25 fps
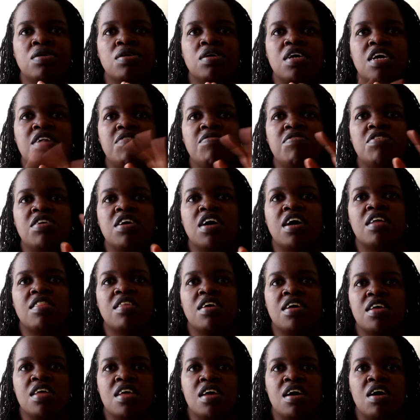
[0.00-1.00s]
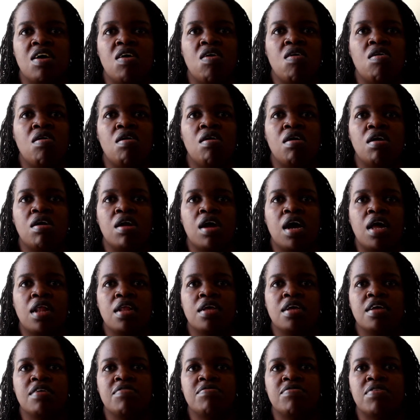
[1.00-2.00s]
every other year, or
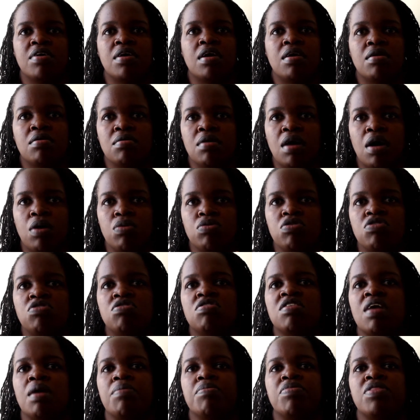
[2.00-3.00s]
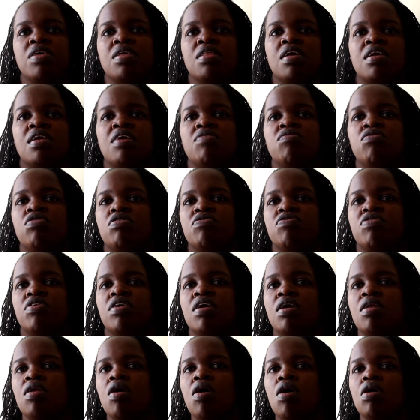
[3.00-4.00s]
I'll give out something that I've worn for
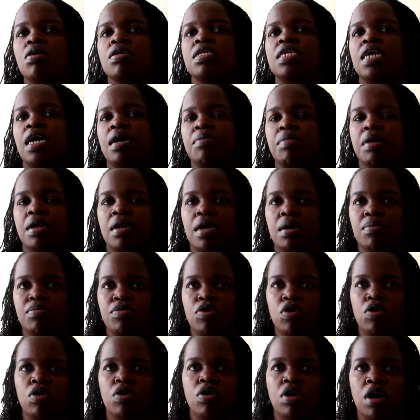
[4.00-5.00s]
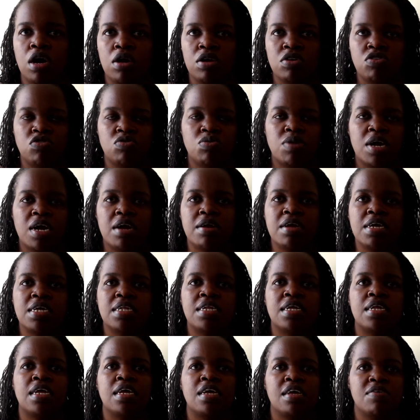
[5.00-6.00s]
a long time and I'm no longer going to wear
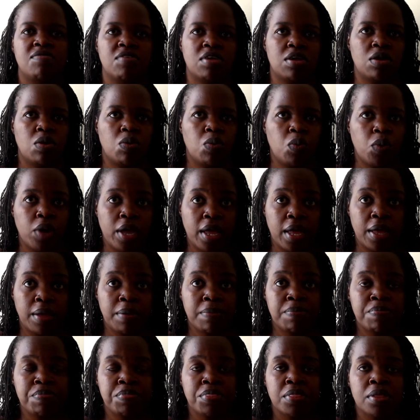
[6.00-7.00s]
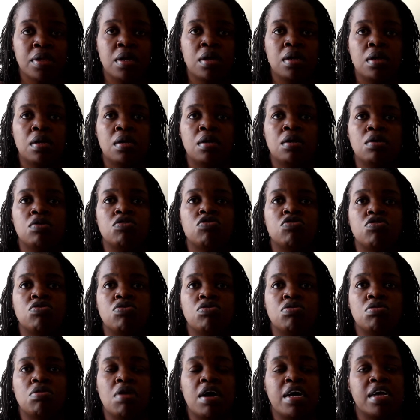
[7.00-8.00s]
it, and I give it away.
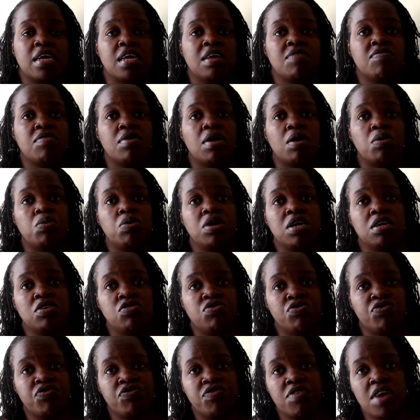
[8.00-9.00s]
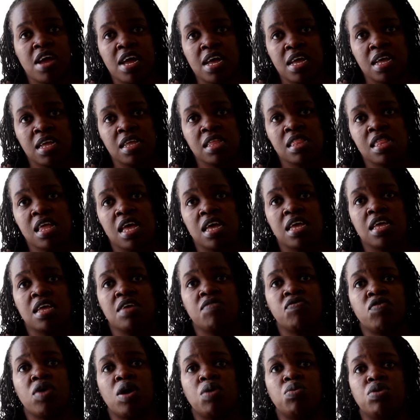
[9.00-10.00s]
So I give away to friends, I
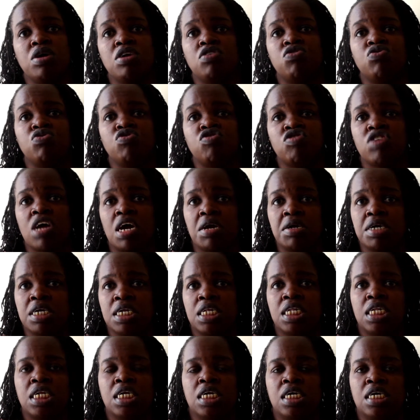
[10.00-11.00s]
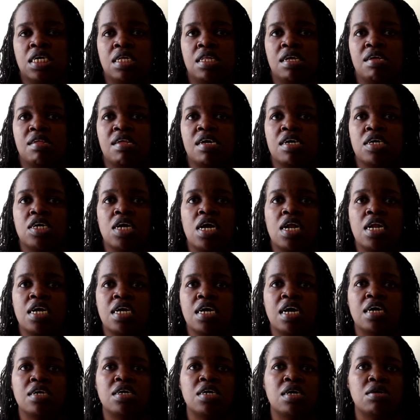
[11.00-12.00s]
give away to charity. There's
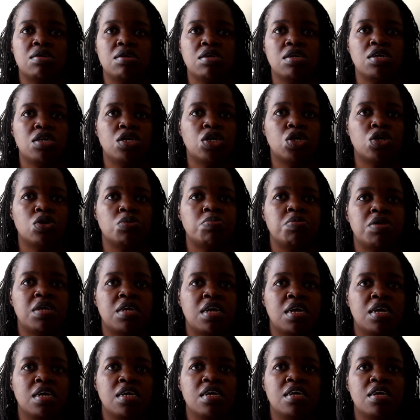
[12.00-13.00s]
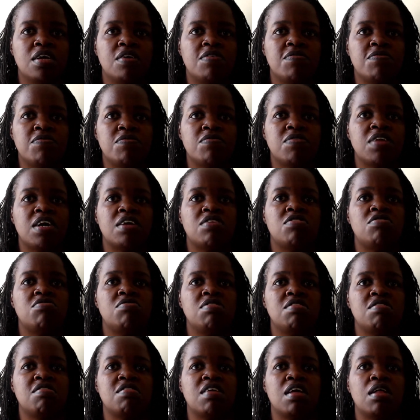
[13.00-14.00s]
actually a charity shop that I give that
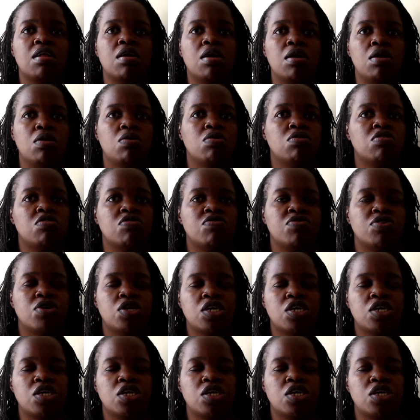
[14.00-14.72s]
resell clothes for